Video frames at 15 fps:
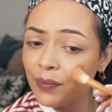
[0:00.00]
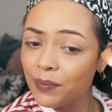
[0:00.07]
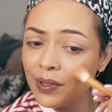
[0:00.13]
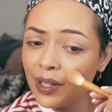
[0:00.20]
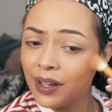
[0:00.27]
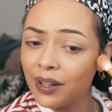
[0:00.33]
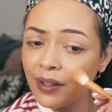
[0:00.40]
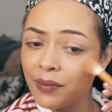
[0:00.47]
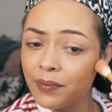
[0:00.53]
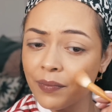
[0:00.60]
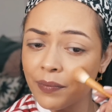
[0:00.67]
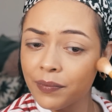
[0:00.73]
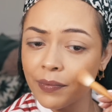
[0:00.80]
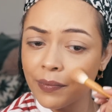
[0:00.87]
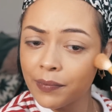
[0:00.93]
Yeah.
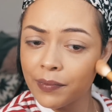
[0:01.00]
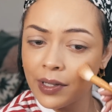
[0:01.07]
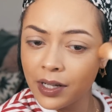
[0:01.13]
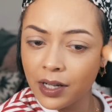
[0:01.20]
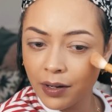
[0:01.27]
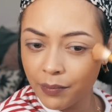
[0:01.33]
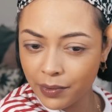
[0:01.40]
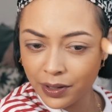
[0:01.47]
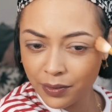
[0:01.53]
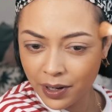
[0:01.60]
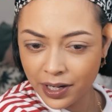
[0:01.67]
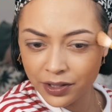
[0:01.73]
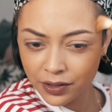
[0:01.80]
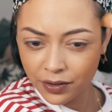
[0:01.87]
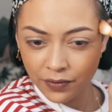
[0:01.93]
By the way,
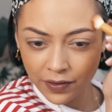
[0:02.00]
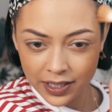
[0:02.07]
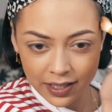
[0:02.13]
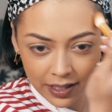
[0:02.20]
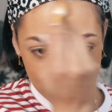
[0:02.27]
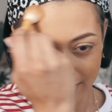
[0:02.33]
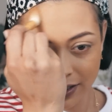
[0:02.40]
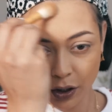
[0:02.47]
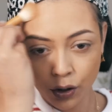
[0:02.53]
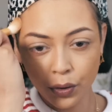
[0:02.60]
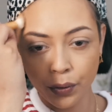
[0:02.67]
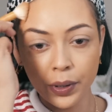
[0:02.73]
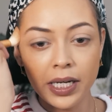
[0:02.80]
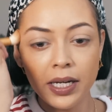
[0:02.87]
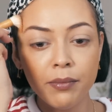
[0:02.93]
I don't know if I said it's a
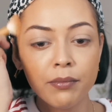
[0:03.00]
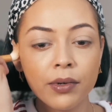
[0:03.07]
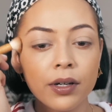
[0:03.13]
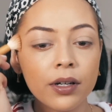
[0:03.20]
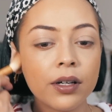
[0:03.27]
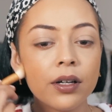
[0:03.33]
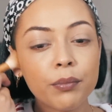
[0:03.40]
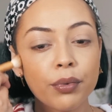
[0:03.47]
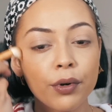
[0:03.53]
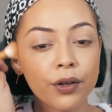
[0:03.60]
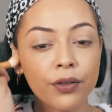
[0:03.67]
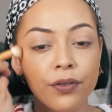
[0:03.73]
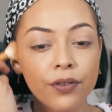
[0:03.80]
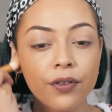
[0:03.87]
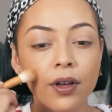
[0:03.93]
cream
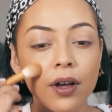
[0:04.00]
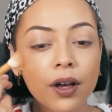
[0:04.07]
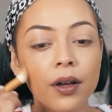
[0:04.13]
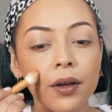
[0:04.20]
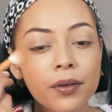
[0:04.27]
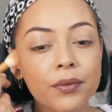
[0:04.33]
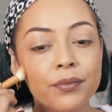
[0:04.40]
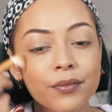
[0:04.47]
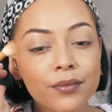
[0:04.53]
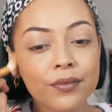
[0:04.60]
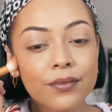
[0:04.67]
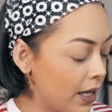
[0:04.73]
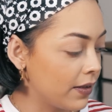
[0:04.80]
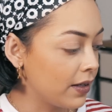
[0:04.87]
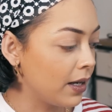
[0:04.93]
bronzer.
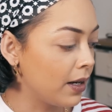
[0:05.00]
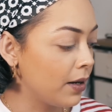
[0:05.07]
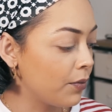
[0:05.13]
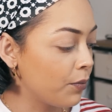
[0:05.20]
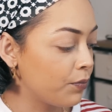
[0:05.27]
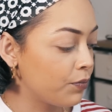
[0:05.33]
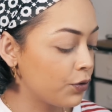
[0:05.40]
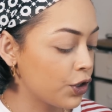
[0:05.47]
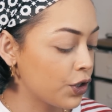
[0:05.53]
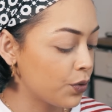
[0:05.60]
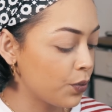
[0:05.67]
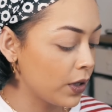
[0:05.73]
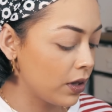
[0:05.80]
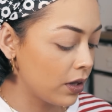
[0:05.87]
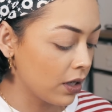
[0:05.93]
And then just
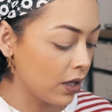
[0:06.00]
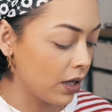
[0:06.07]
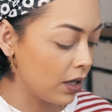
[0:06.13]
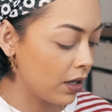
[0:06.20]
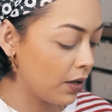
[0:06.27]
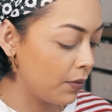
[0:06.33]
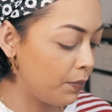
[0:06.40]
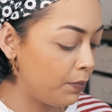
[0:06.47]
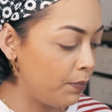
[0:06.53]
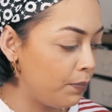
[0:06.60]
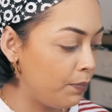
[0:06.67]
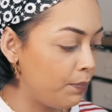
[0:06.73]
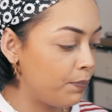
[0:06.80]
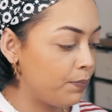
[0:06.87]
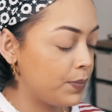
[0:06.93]
with the
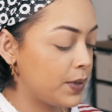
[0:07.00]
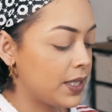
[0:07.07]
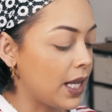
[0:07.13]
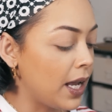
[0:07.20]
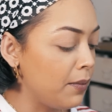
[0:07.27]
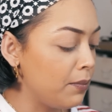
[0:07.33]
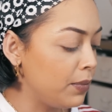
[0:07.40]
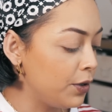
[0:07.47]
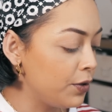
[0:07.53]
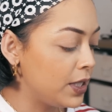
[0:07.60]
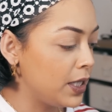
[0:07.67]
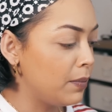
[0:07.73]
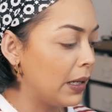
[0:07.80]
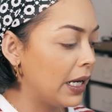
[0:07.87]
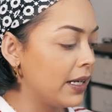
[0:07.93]
same
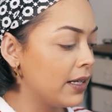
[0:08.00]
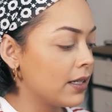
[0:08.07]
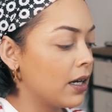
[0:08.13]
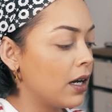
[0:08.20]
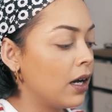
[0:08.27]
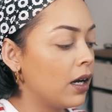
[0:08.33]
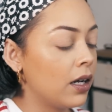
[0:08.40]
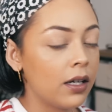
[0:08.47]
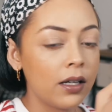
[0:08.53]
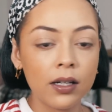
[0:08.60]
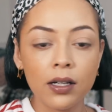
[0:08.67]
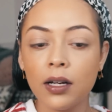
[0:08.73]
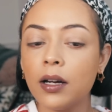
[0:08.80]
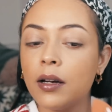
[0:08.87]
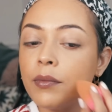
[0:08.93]
beauty blender,
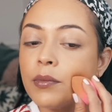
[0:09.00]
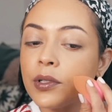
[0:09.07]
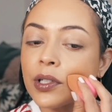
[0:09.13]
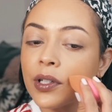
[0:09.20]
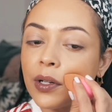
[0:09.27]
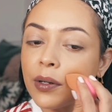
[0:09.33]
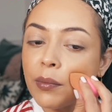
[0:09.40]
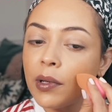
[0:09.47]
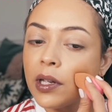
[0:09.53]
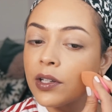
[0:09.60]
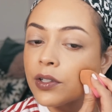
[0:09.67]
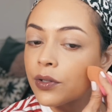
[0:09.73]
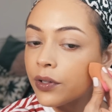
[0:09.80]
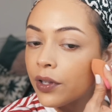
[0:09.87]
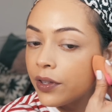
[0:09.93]
I'm just going to make
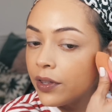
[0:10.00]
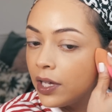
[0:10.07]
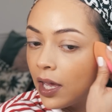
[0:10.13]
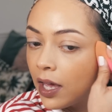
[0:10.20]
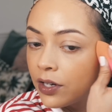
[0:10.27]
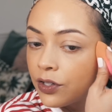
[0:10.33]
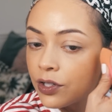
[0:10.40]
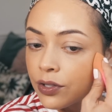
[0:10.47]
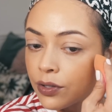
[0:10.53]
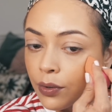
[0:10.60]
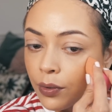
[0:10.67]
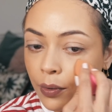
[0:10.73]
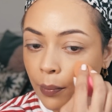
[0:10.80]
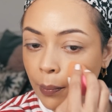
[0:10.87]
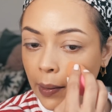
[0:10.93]
sure that the edges are
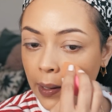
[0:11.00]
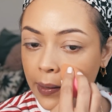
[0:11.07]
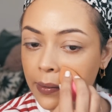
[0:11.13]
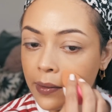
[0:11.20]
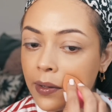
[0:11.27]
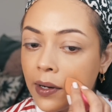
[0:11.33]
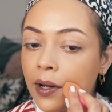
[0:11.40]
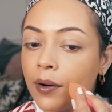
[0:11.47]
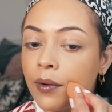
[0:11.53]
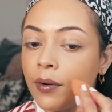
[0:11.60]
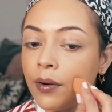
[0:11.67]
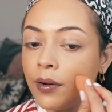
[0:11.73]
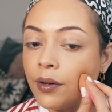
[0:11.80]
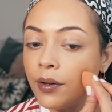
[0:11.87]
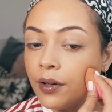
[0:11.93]
all blended out
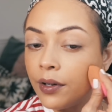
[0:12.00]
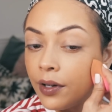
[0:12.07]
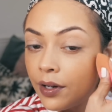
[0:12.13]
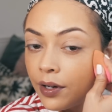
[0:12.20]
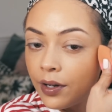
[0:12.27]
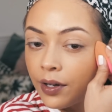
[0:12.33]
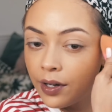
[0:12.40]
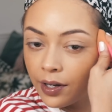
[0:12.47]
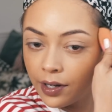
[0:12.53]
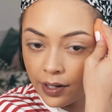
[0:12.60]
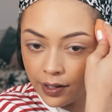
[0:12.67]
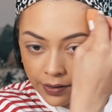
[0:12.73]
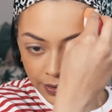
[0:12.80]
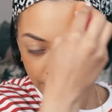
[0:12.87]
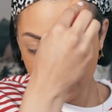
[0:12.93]

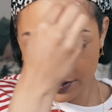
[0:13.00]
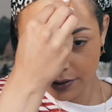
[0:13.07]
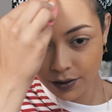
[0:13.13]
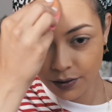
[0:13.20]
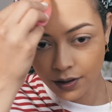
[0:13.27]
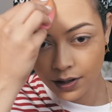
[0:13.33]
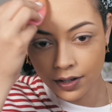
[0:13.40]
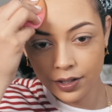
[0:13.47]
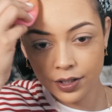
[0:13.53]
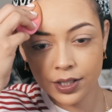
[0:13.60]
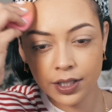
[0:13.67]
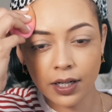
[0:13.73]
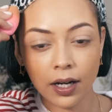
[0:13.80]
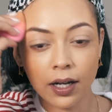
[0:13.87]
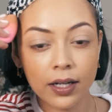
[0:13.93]
and that there's no
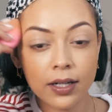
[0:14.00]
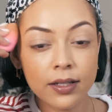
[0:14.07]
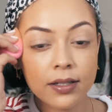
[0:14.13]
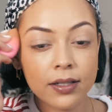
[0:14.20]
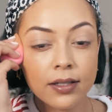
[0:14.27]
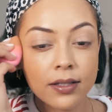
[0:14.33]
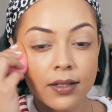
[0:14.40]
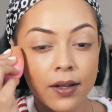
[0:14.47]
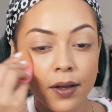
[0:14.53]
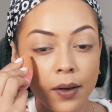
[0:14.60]
harsh lines.